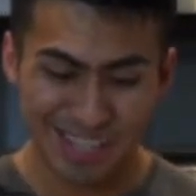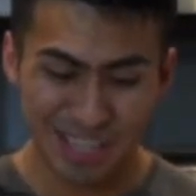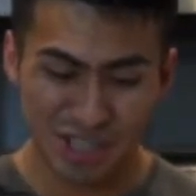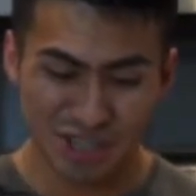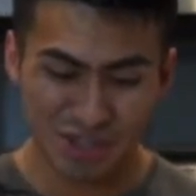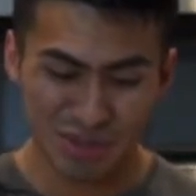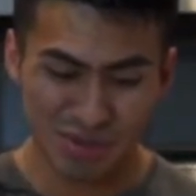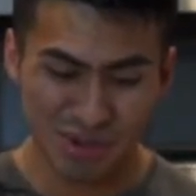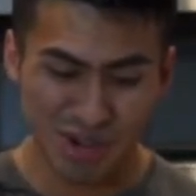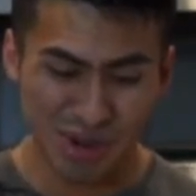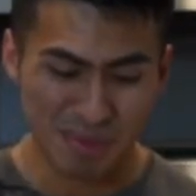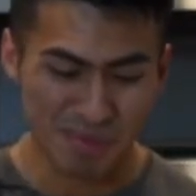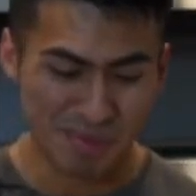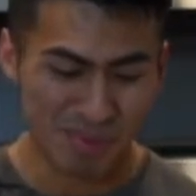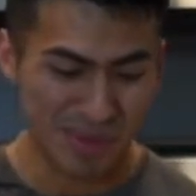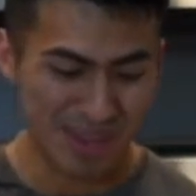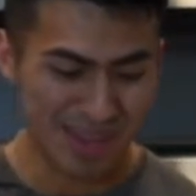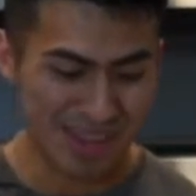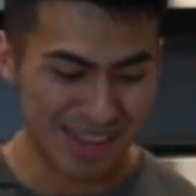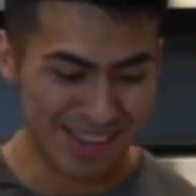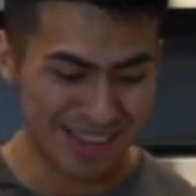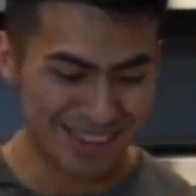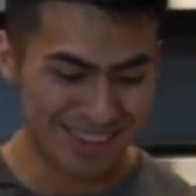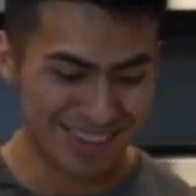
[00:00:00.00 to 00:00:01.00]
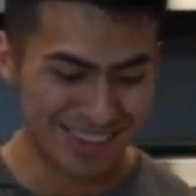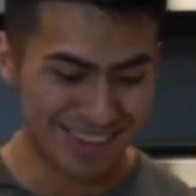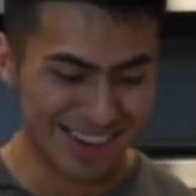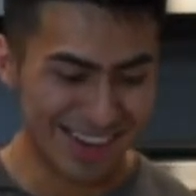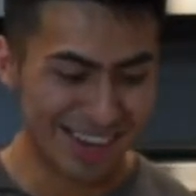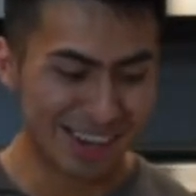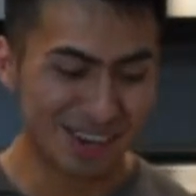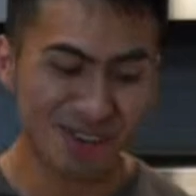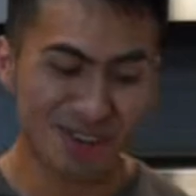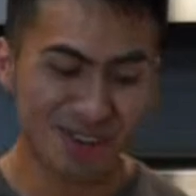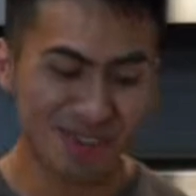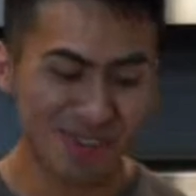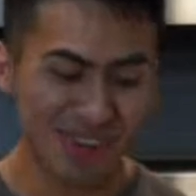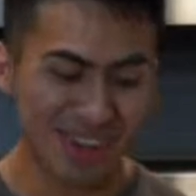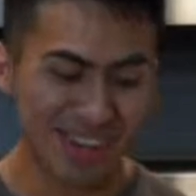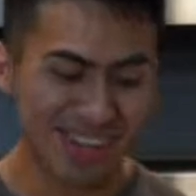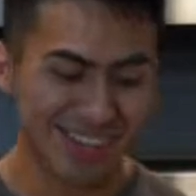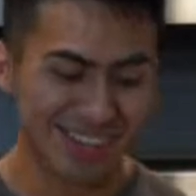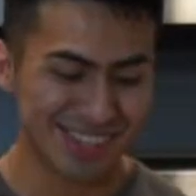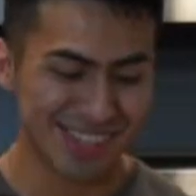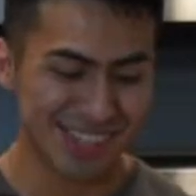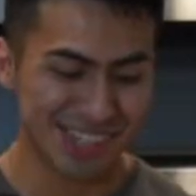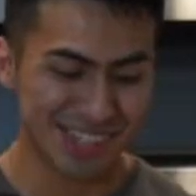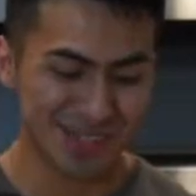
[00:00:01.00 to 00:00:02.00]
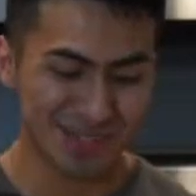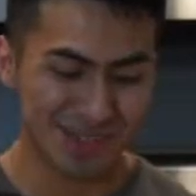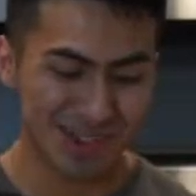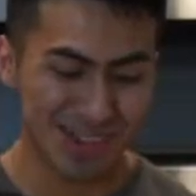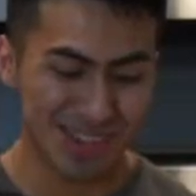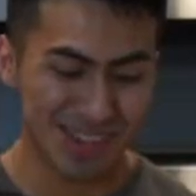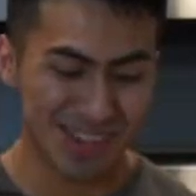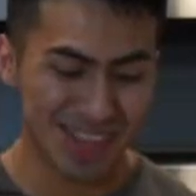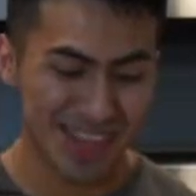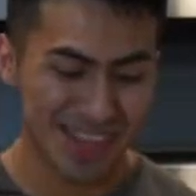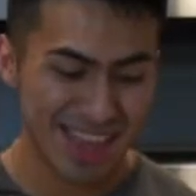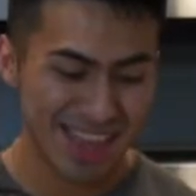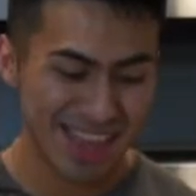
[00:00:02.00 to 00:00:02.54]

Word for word: these shrimp i don't know if i can say this right